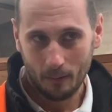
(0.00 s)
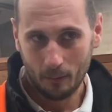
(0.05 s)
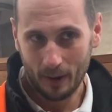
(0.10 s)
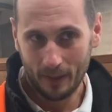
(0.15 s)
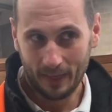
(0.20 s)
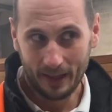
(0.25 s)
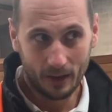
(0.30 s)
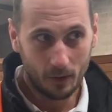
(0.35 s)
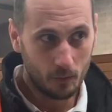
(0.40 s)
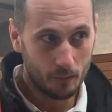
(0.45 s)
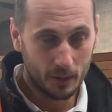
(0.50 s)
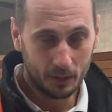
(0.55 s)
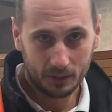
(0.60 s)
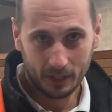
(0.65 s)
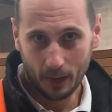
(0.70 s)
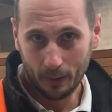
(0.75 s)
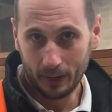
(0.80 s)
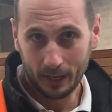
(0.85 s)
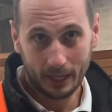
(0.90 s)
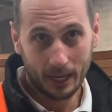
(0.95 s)
where they
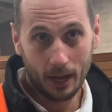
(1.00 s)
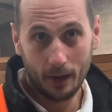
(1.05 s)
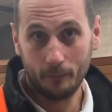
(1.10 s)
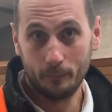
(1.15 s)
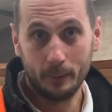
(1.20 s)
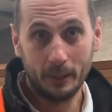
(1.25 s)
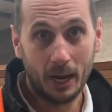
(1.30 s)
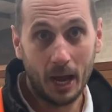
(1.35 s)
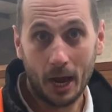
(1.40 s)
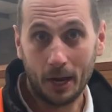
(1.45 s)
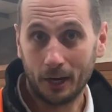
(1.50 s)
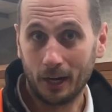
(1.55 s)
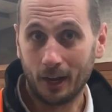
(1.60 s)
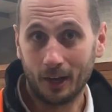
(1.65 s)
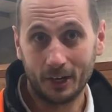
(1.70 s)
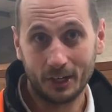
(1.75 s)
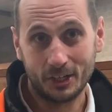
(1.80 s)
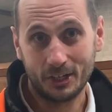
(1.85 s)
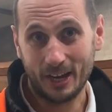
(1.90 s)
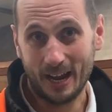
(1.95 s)
almost go in a kind of
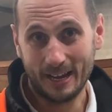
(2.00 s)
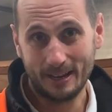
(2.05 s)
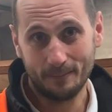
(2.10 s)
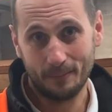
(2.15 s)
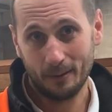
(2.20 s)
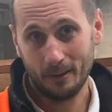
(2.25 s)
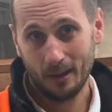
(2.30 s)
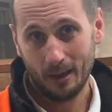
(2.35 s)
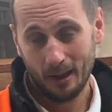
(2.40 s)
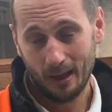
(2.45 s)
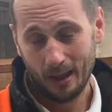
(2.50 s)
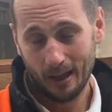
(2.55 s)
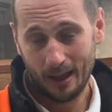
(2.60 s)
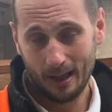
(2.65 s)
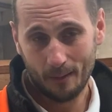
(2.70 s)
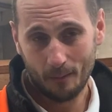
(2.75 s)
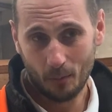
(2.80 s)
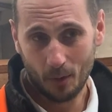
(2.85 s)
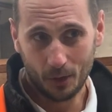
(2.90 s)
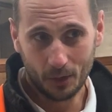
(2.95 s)
banana-like shape
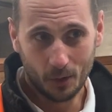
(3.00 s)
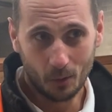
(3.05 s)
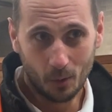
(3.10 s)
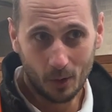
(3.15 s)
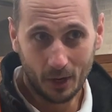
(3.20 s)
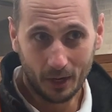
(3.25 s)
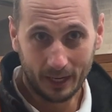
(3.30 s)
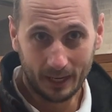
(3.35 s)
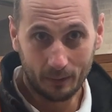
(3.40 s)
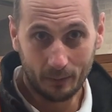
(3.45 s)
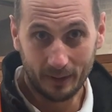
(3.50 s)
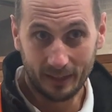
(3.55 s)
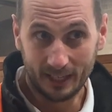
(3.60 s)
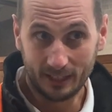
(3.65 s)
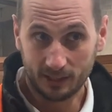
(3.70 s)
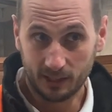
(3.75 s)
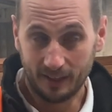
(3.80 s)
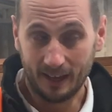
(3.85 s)
while you're working with it.